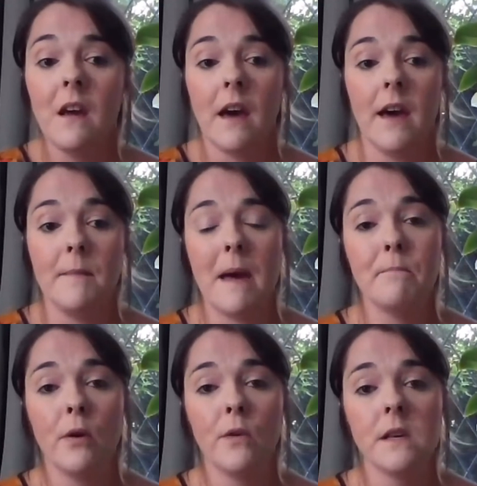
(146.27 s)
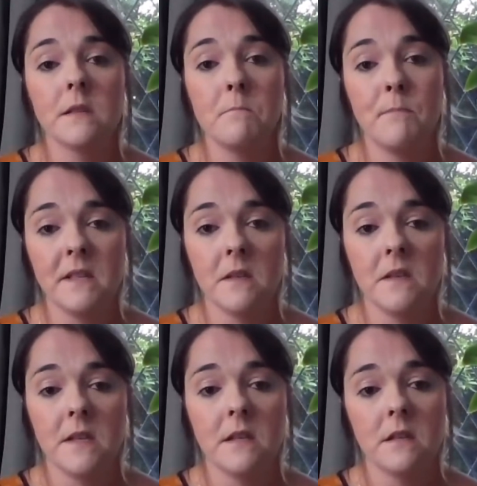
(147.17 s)
Employers and
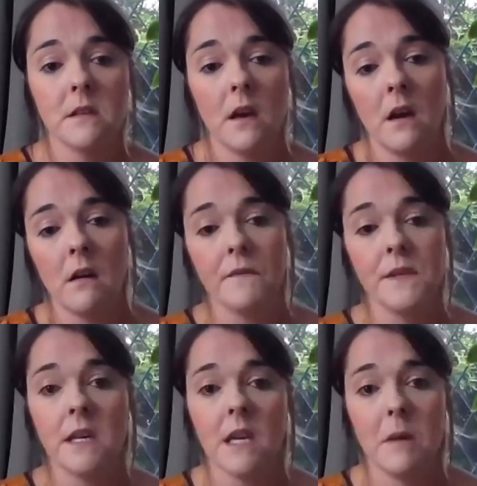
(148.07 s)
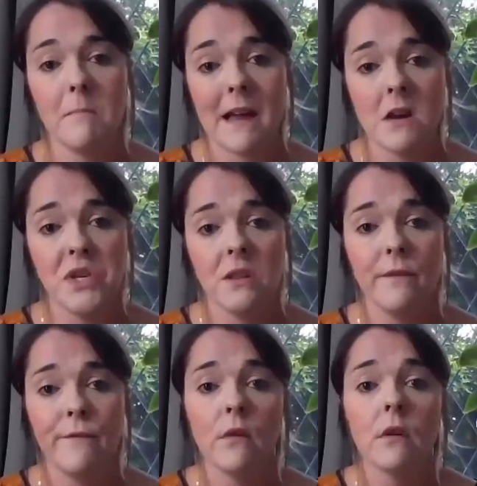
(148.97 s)
businesses are obviously going to be managing the
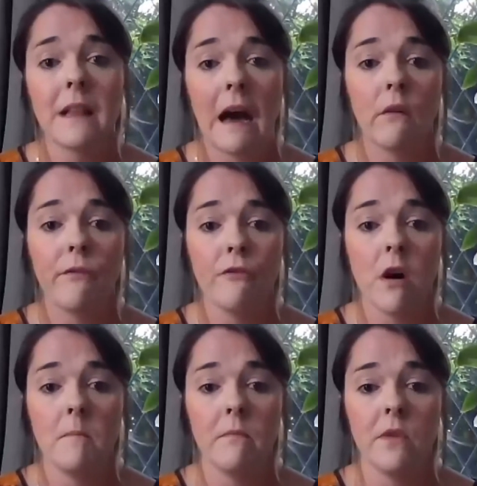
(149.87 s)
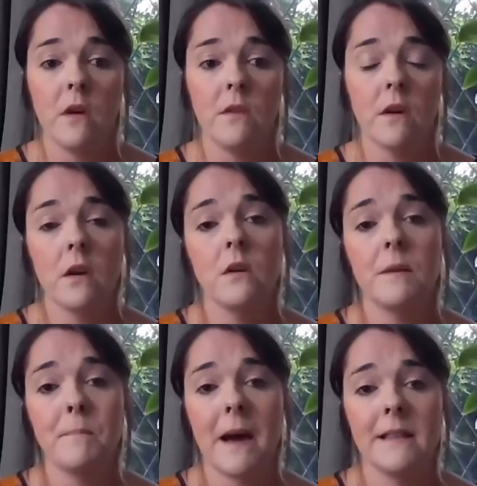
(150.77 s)
fallout from the
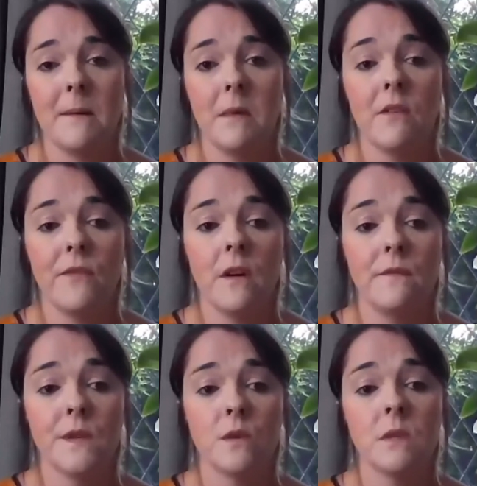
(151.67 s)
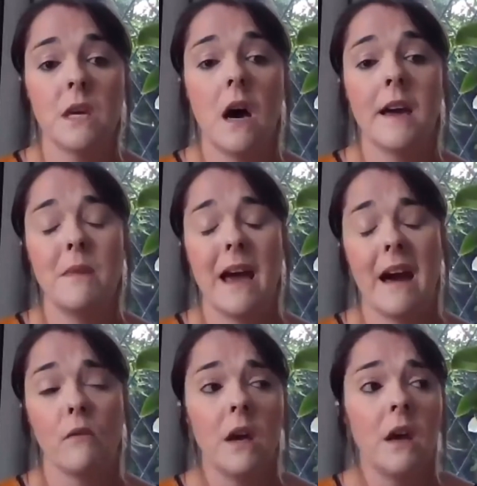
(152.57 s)
COVID pandemic for some time
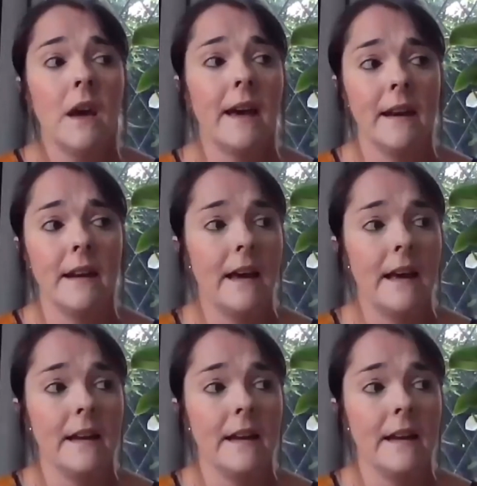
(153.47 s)
now, and